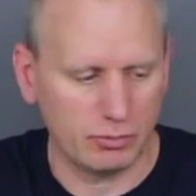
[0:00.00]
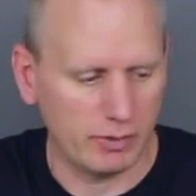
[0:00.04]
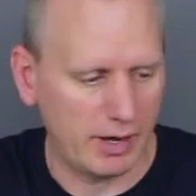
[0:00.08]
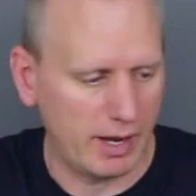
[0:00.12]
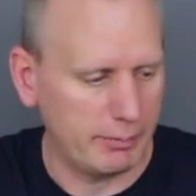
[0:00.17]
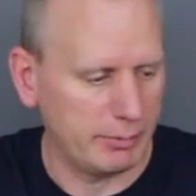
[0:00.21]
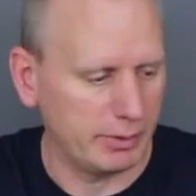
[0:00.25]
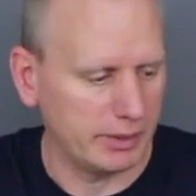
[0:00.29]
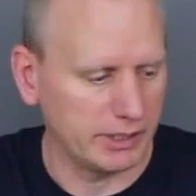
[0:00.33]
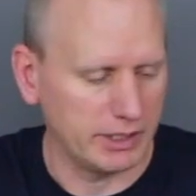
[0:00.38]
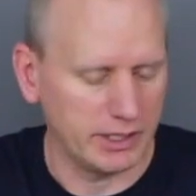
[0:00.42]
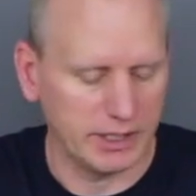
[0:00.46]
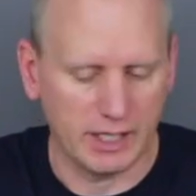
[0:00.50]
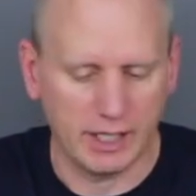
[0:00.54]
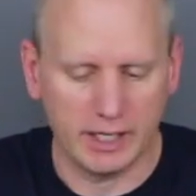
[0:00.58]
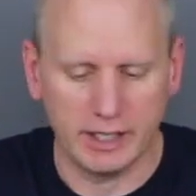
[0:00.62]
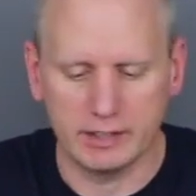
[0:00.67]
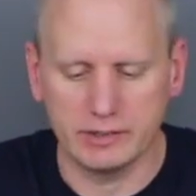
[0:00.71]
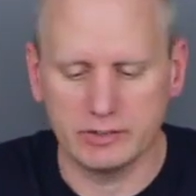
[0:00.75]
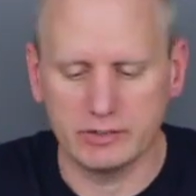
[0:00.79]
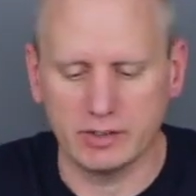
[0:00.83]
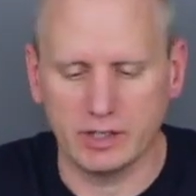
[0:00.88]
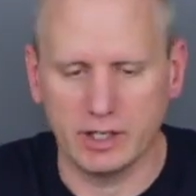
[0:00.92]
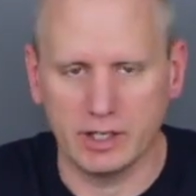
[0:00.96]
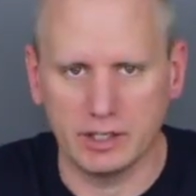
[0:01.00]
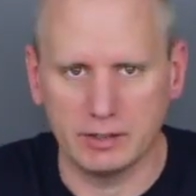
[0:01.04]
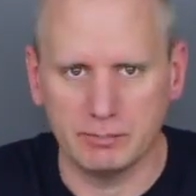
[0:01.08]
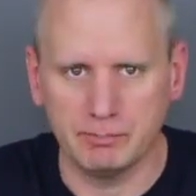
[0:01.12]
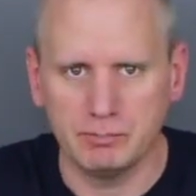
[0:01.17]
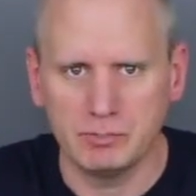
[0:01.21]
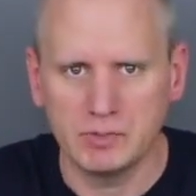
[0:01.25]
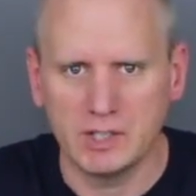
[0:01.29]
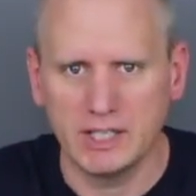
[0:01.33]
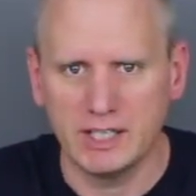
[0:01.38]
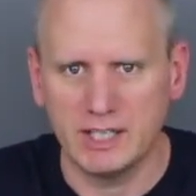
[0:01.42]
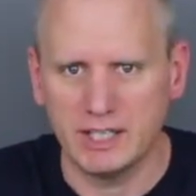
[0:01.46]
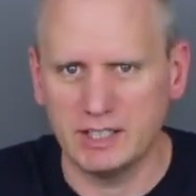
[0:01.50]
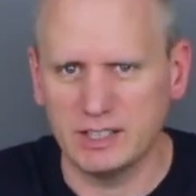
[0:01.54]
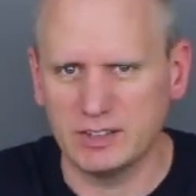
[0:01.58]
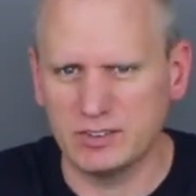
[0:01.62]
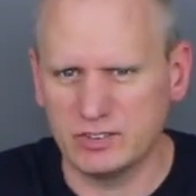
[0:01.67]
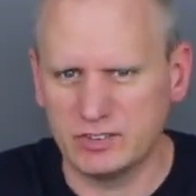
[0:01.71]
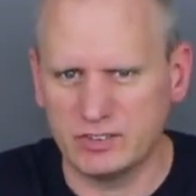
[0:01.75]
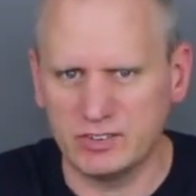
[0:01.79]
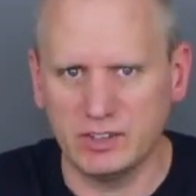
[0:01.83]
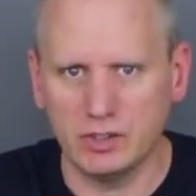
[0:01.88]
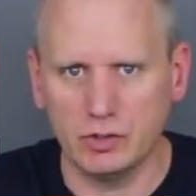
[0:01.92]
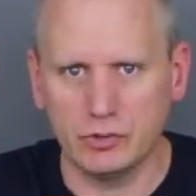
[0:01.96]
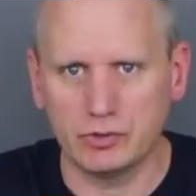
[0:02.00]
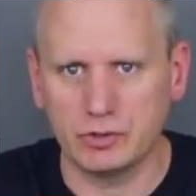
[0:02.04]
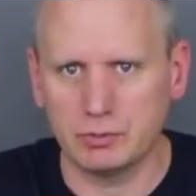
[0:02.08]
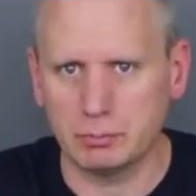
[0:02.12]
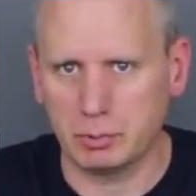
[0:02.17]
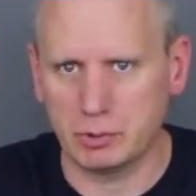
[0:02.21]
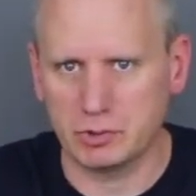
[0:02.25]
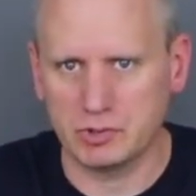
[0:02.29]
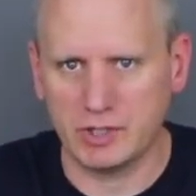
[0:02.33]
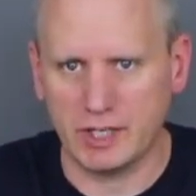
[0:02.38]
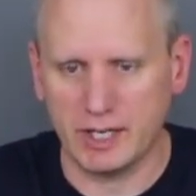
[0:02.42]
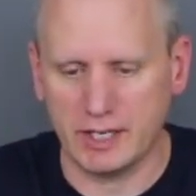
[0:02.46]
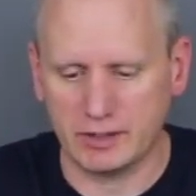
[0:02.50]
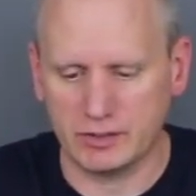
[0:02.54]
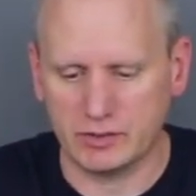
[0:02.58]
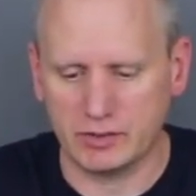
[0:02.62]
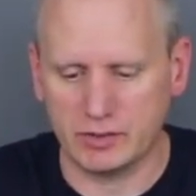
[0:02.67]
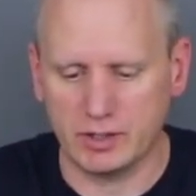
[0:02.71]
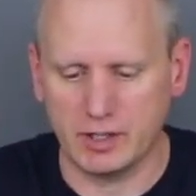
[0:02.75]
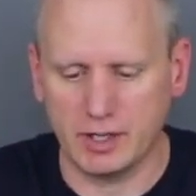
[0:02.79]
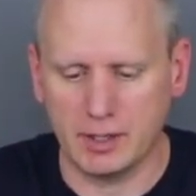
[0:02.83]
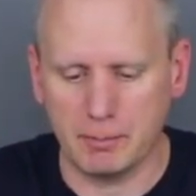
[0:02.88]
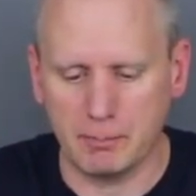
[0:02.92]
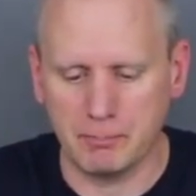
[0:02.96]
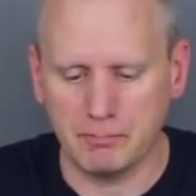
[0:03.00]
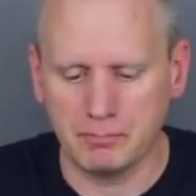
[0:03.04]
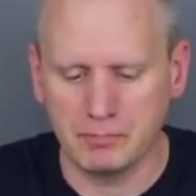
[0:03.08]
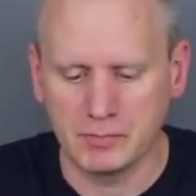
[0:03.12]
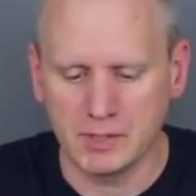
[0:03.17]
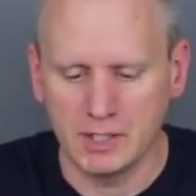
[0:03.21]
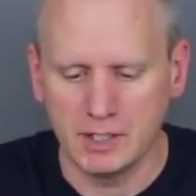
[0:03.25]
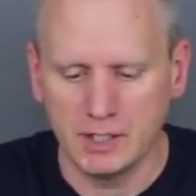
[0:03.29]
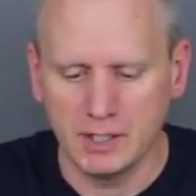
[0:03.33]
wrapping the guides on, and it seals and protects them.